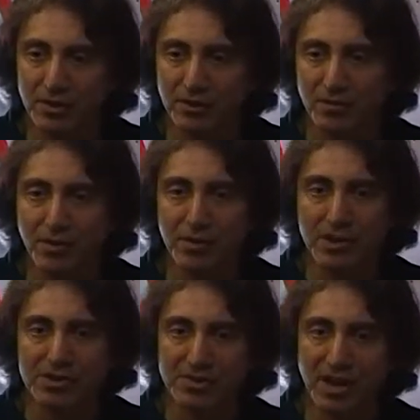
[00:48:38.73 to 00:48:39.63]
They're
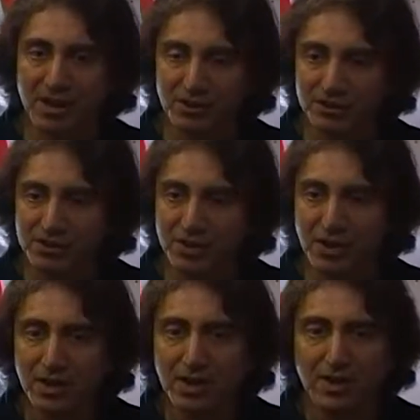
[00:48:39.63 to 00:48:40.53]
very entitled,
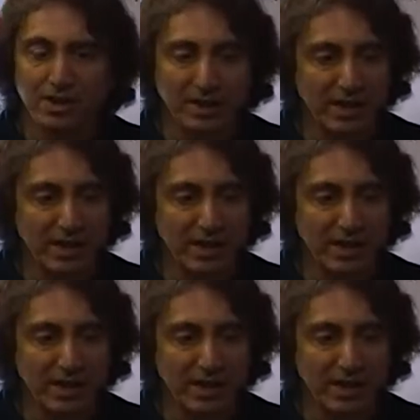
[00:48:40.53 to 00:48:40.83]
mm.